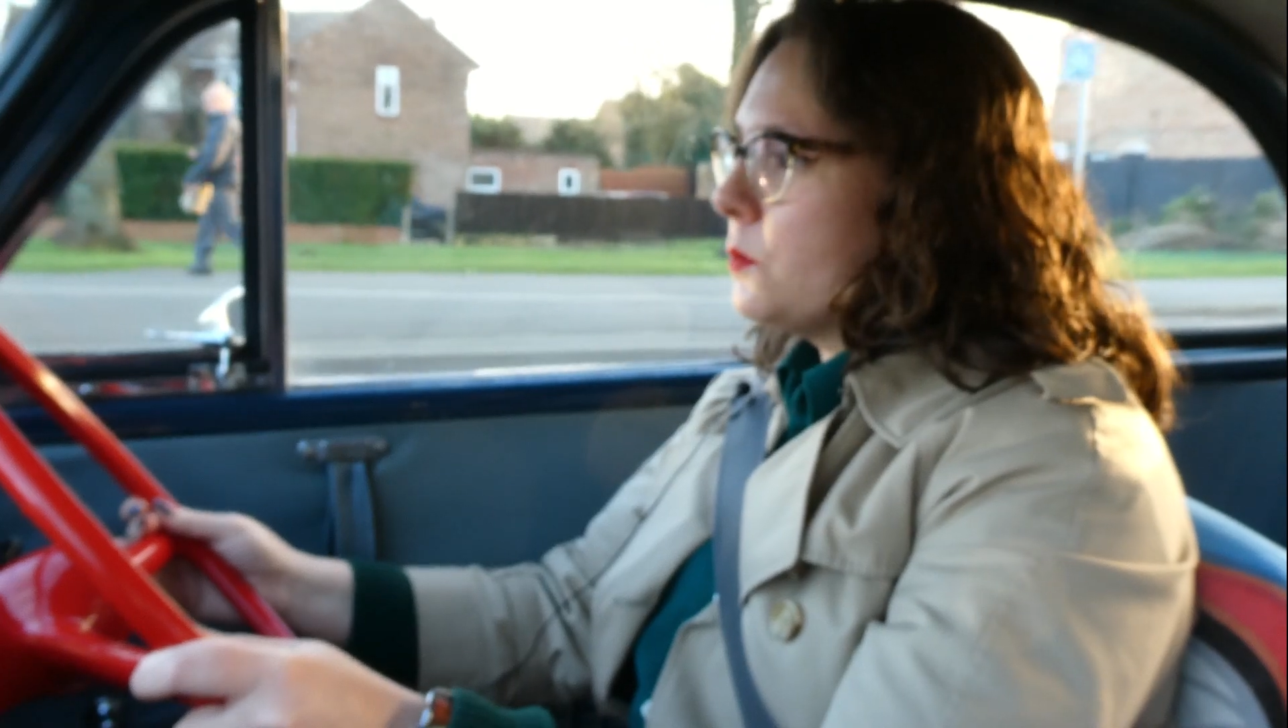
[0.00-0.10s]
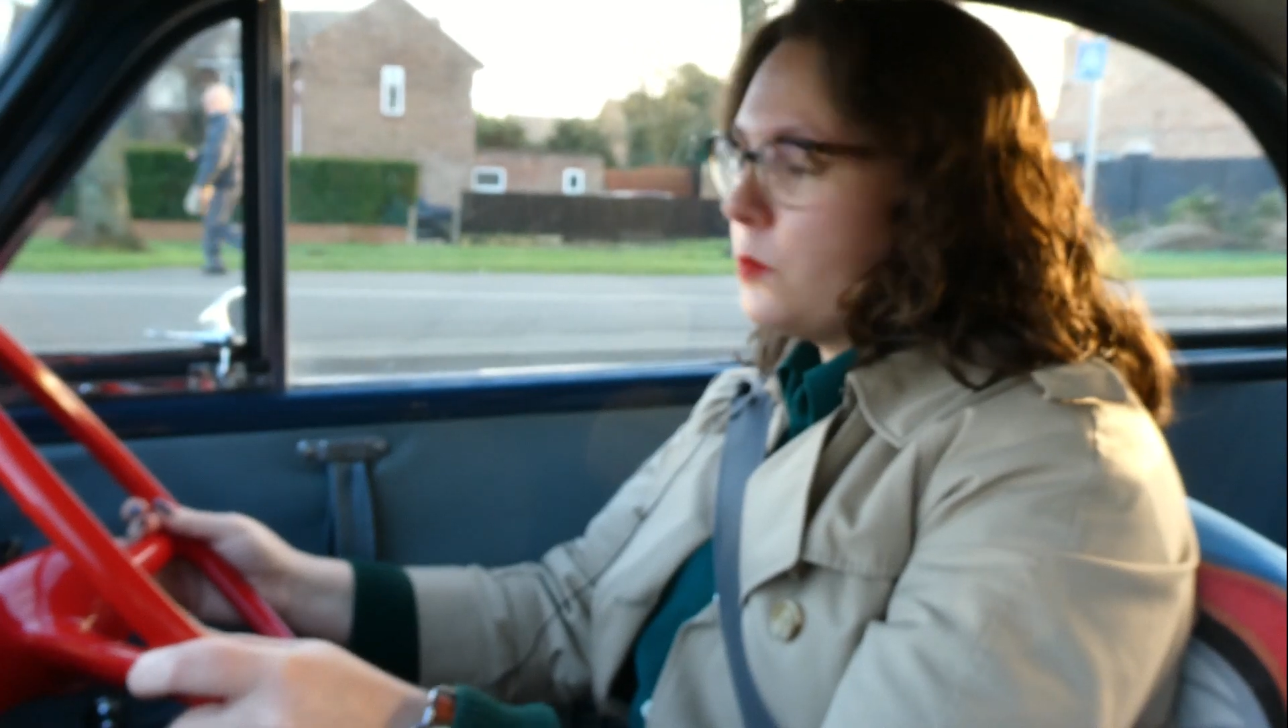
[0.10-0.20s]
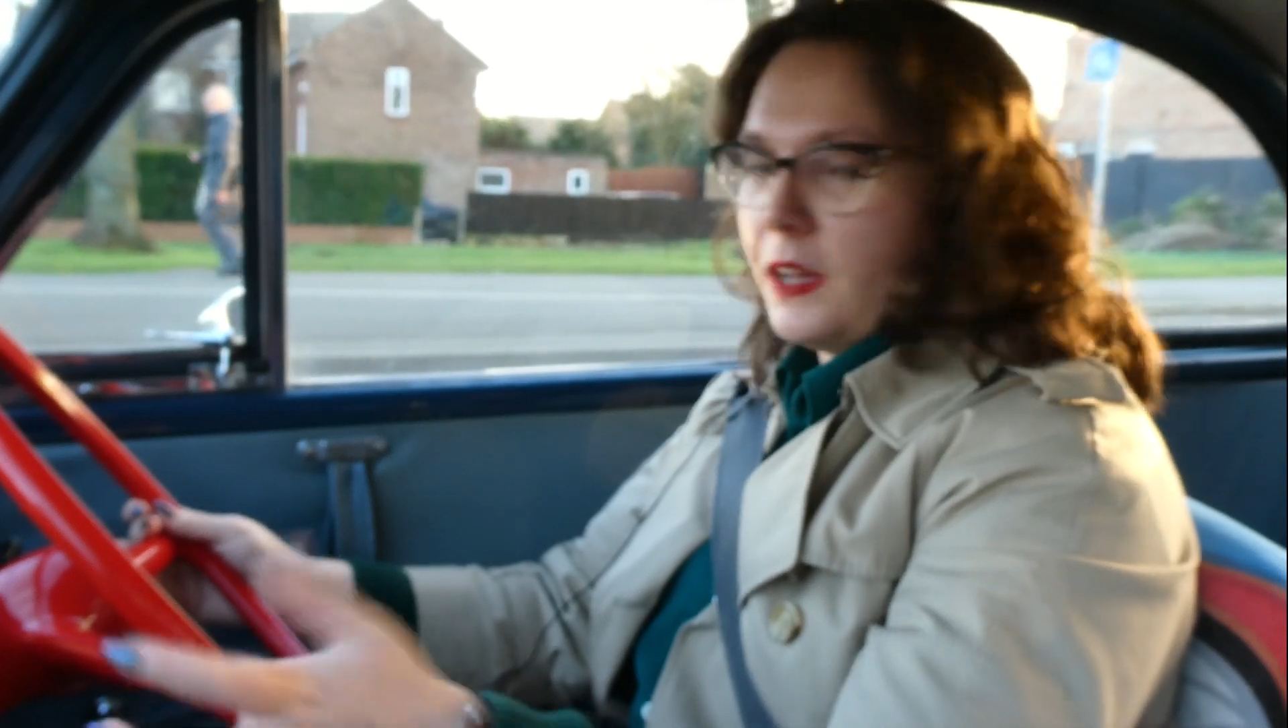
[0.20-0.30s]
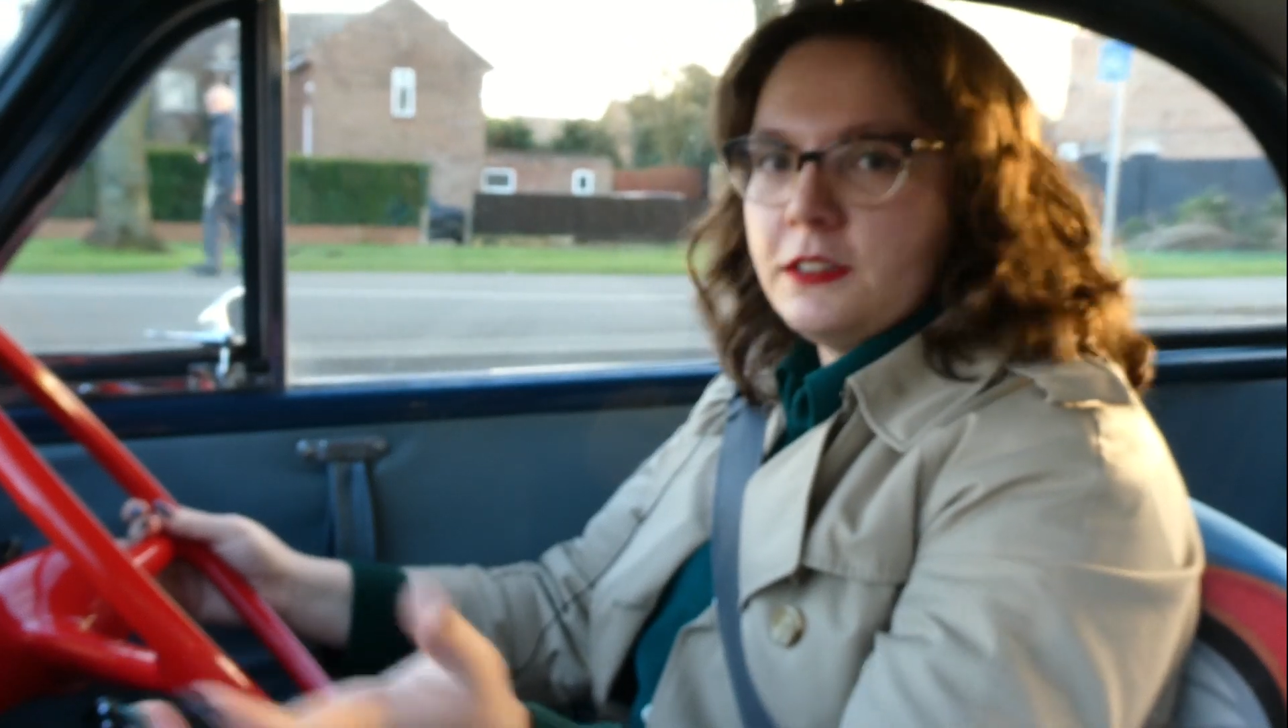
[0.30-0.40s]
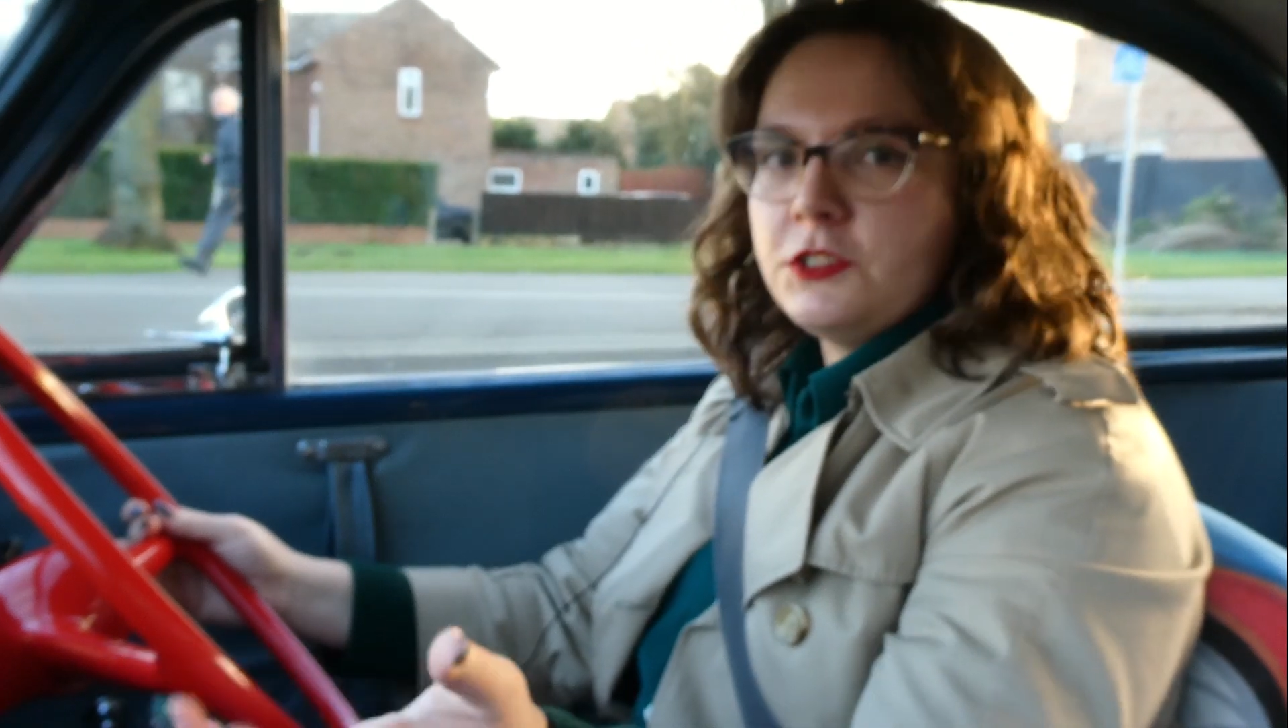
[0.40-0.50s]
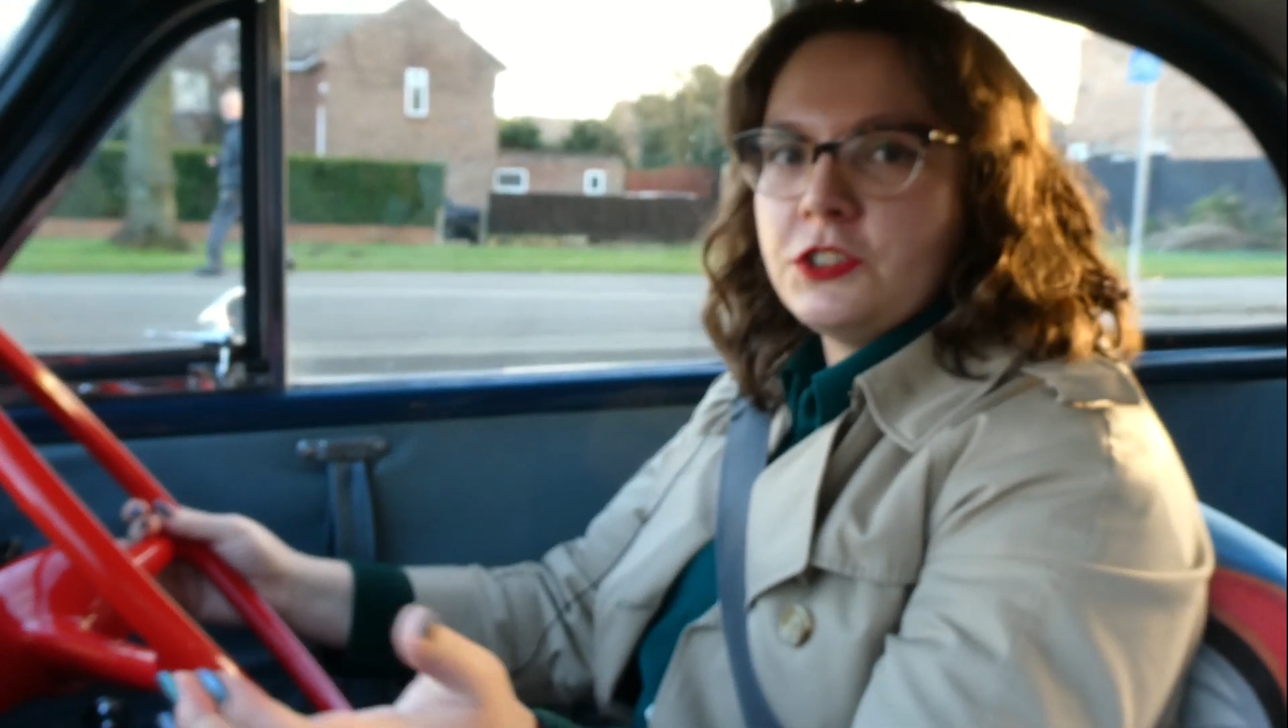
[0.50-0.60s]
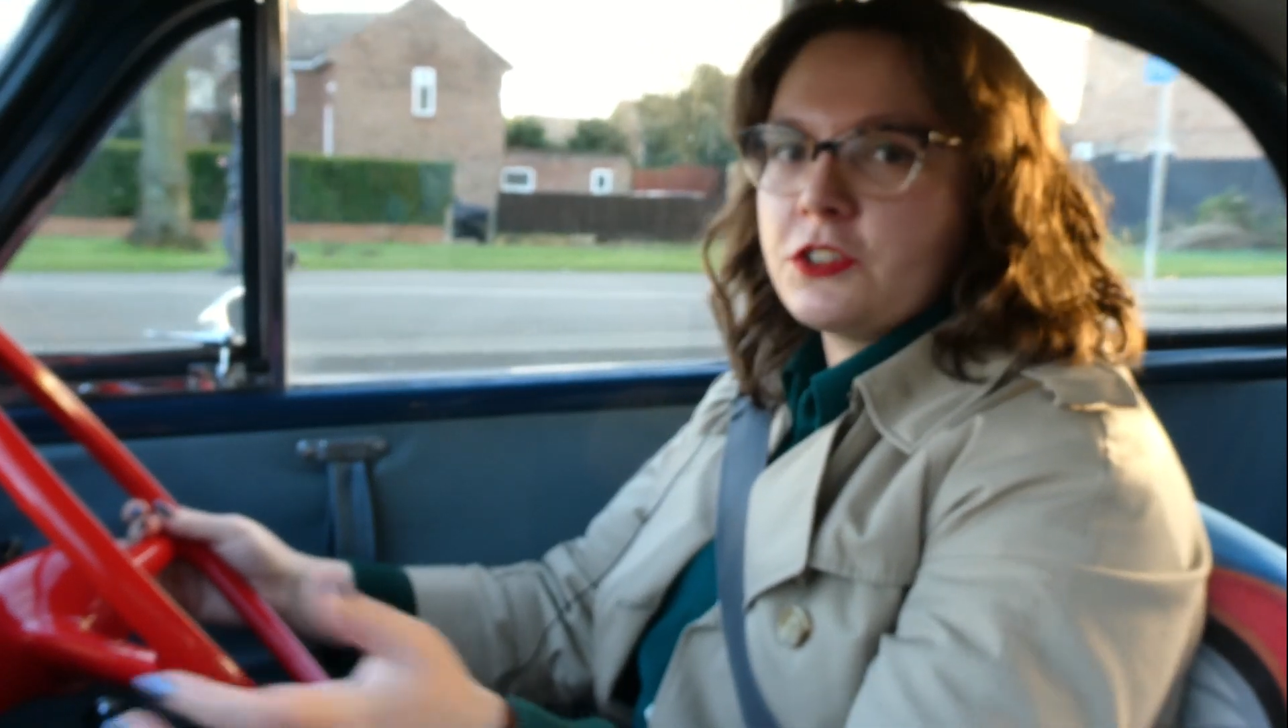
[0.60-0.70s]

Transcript: when she's